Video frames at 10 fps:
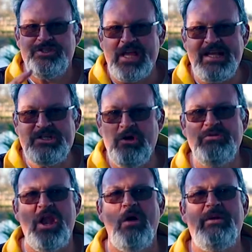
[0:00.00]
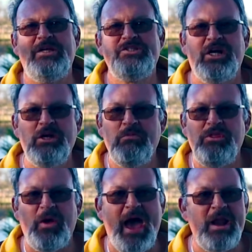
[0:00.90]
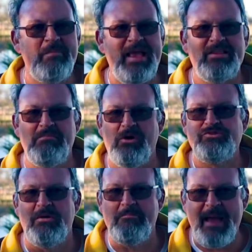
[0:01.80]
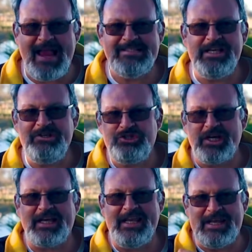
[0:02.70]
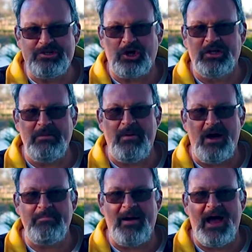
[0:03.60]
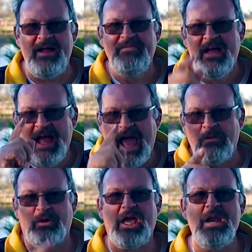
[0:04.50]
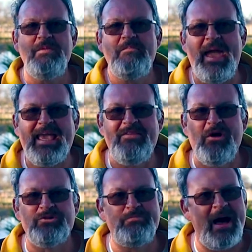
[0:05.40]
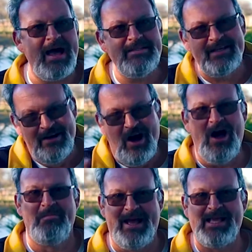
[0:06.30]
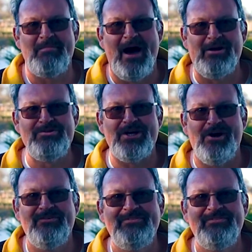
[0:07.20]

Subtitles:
Stay tuned and I'll be sharing with you how to make the most amazing chicken and turkey pot pie. And we're gonna be baking those pies on my Kamado Joe.